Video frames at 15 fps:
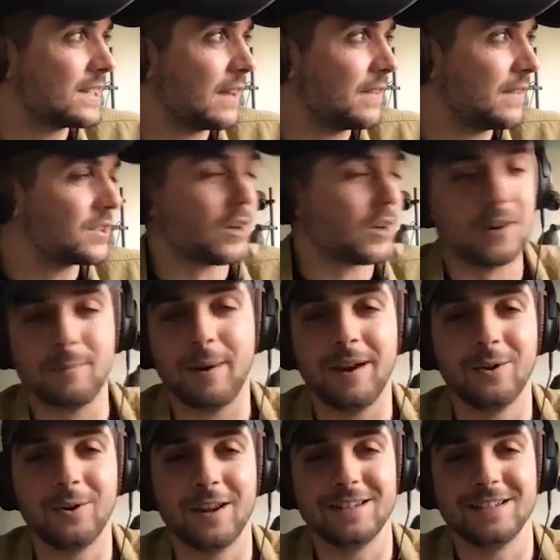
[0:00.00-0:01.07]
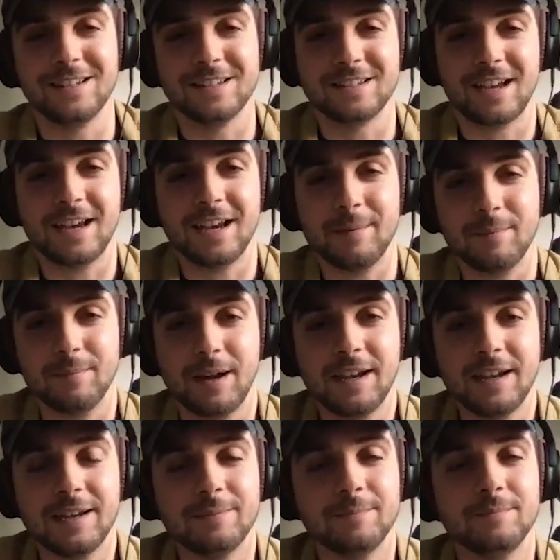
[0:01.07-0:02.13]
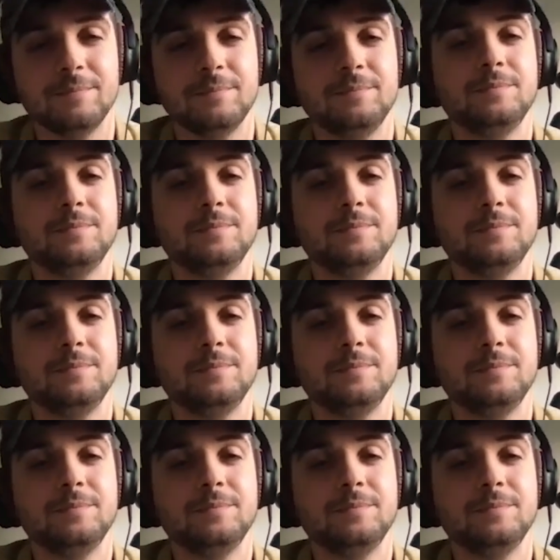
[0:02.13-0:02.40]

These aren't my own ideas. I am